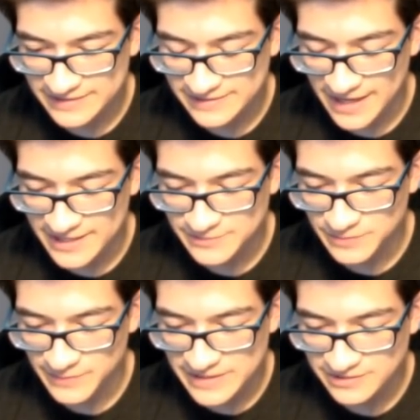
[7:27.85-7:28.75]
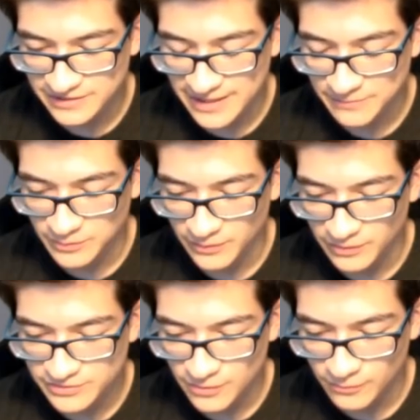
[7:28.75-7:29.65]
This guy has been basically kept the
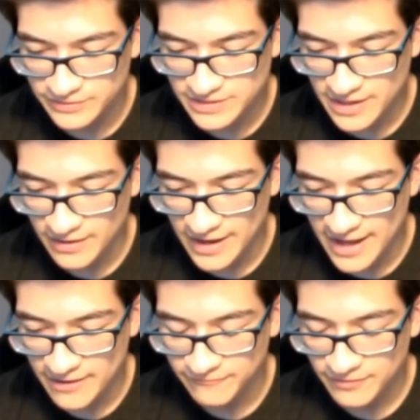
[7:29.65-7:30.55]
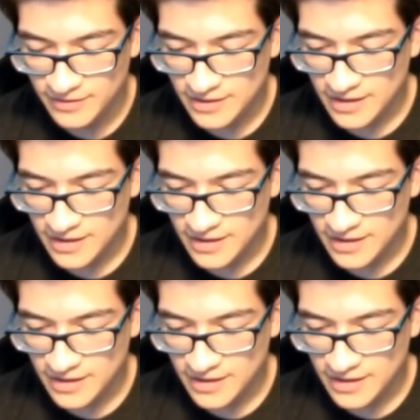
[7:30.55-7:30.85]
ball this whole entire half.